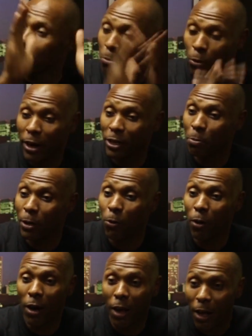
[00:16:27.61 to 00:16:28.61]
praise be
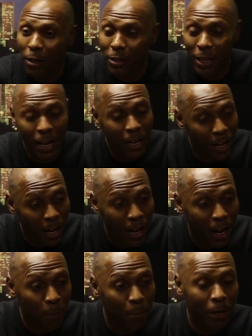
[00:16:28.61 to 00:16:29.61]
to Allah. Right. Thank
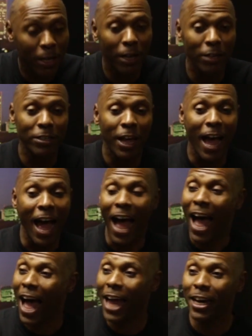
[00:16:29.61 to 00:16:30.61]
God because
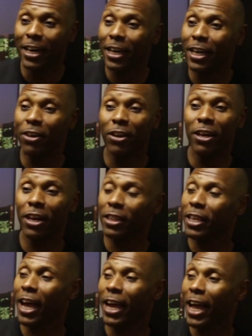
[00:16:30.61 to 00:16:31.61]
I didn't give
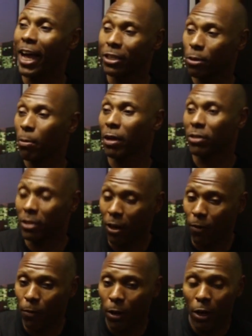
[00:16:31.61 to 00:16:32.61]
nothing I got to
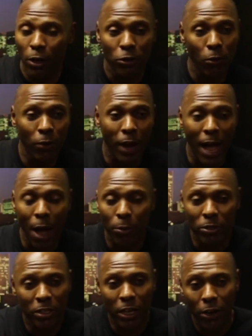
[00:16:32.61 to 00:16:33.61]
myself. Right. So right. I
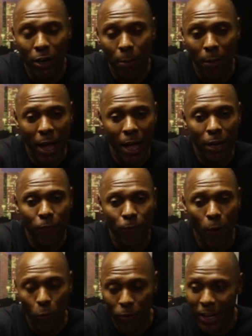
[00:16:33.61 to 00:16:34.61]
would tell them that
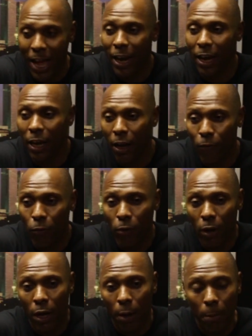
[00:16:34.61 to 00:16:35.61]
on that level.
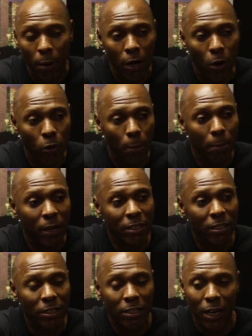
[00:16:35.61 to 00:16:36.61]
But on a
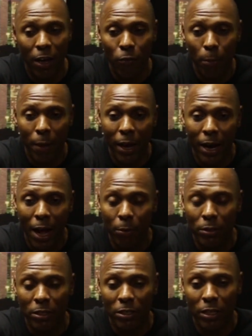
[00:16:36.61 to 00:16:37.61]
business level, man, I
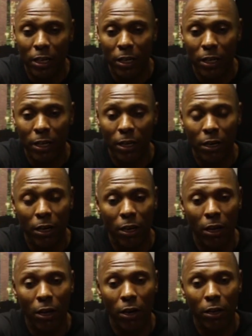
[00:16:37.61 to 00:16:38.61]
would just tell the,
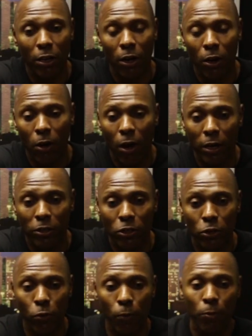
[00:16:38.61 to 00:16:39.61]
uh, the young
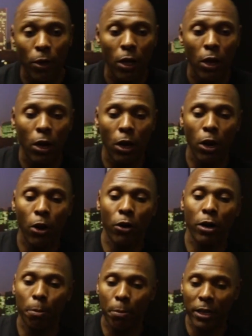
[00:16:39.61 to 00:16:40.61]
artists to
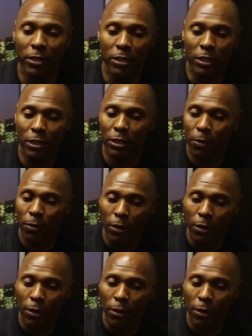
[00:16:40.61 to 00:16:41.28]
learn the business